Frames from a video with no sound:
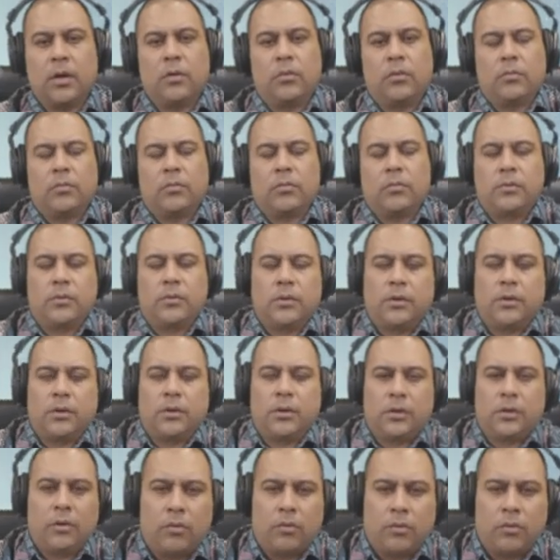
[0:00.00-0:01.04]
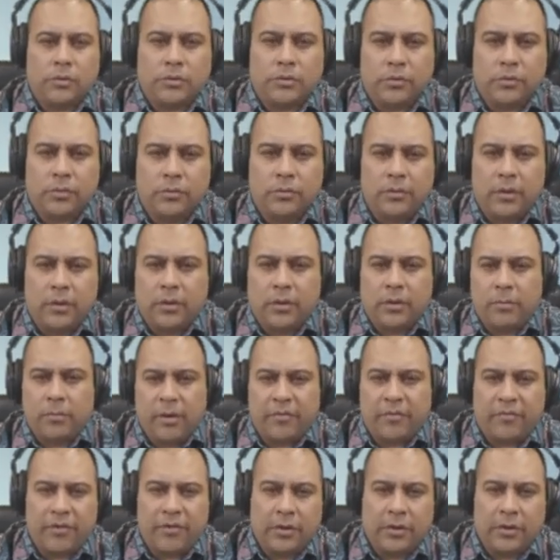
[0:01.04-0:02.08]
Now, also,
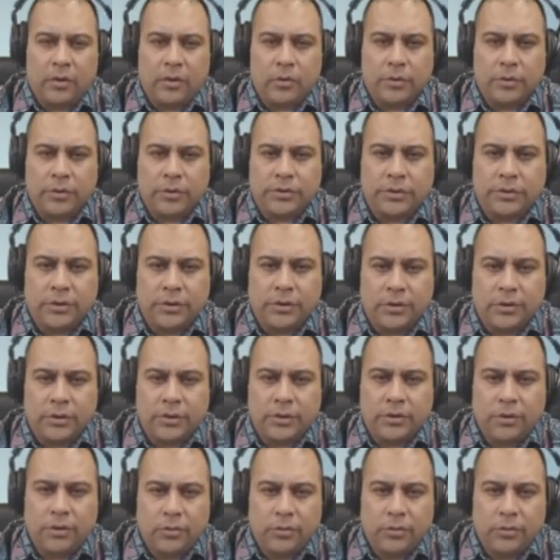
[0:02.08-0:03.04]
my final question,